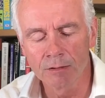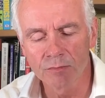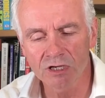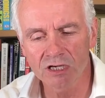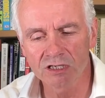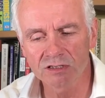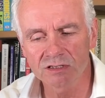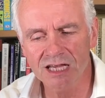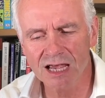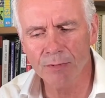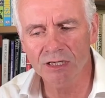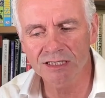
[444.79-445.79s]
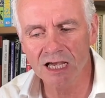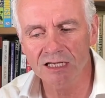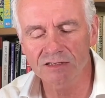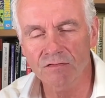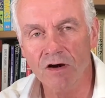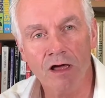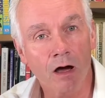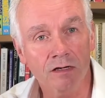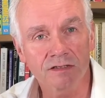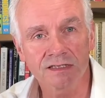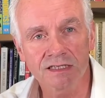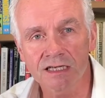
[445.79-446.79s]
because day by day it's very hard
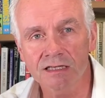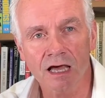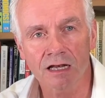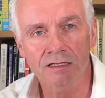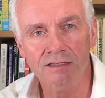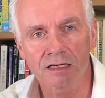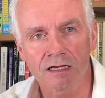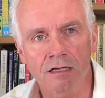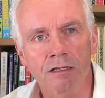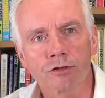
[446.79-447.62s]
to see that, isn't it?